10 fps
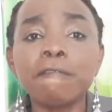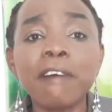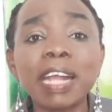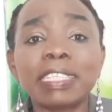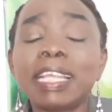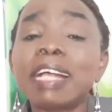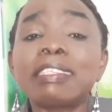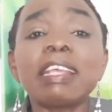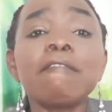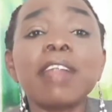fact, there are
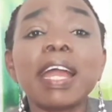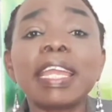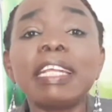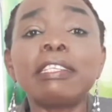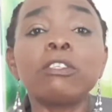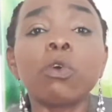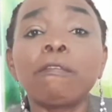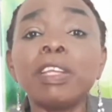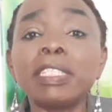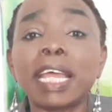several cases of
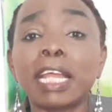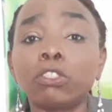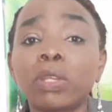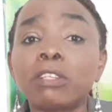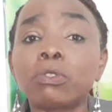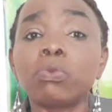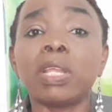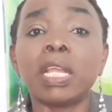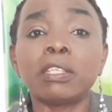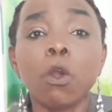international
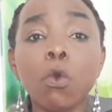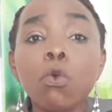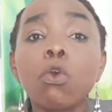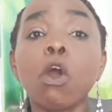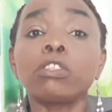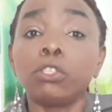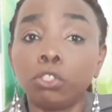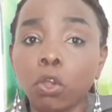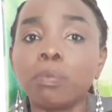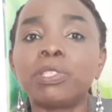students who got
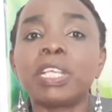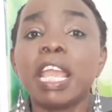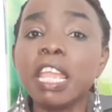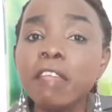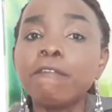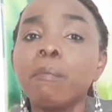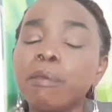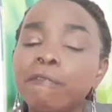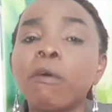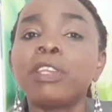jobs even
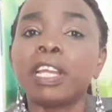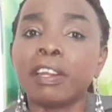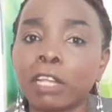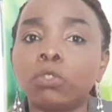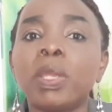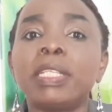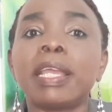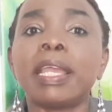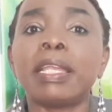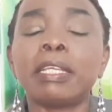before they
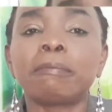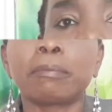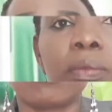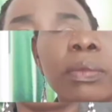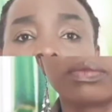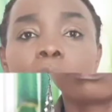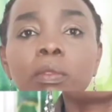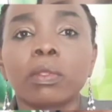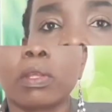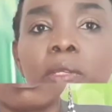graduated.
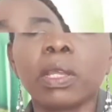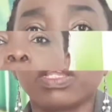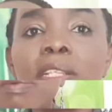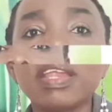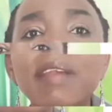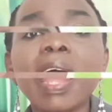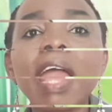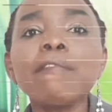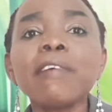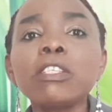There are,
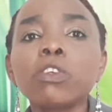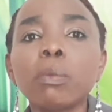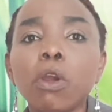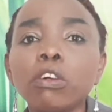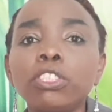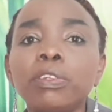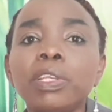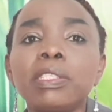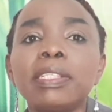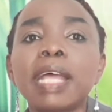however, some
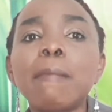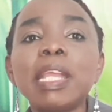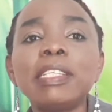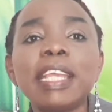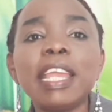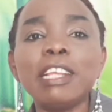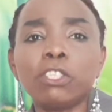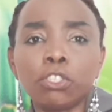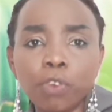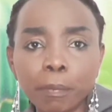countries that maintain a
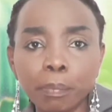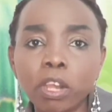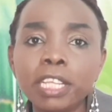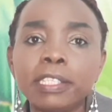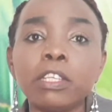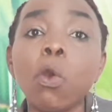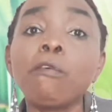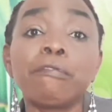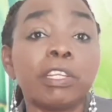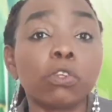strict policy
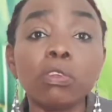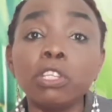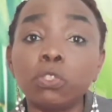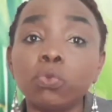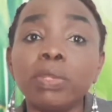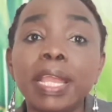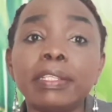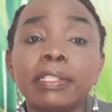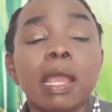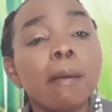of returning
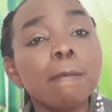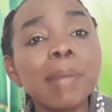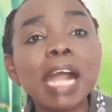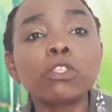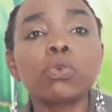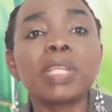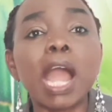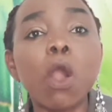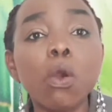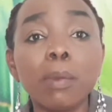students back to their home